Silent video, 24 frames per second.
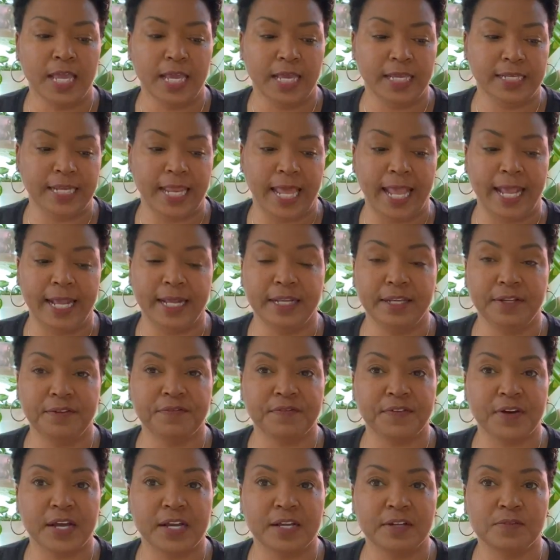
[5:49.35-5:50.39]
and
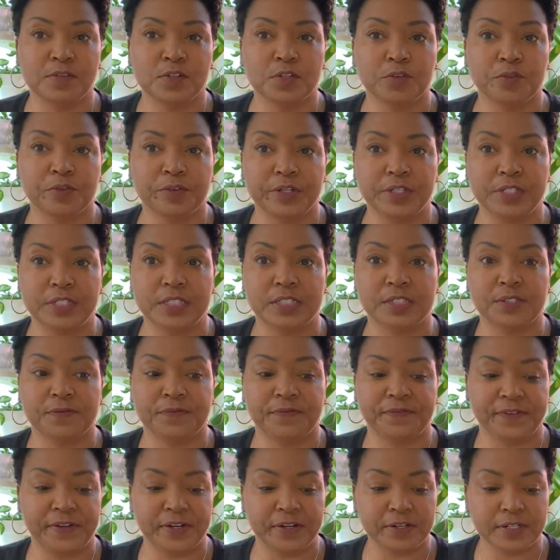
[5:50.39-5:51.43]
85 degrees
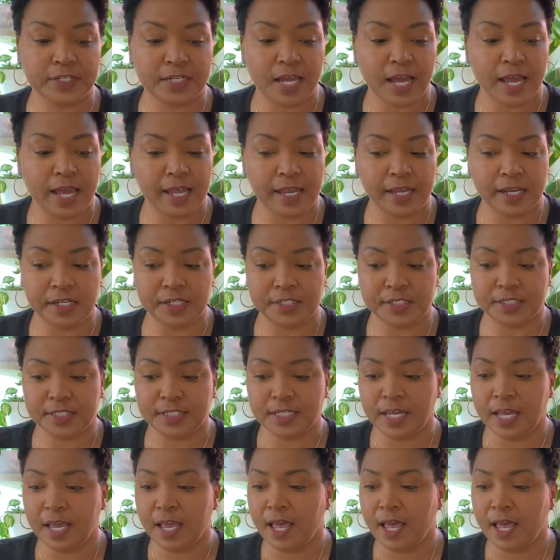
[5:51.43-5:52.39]
Fahrenheit.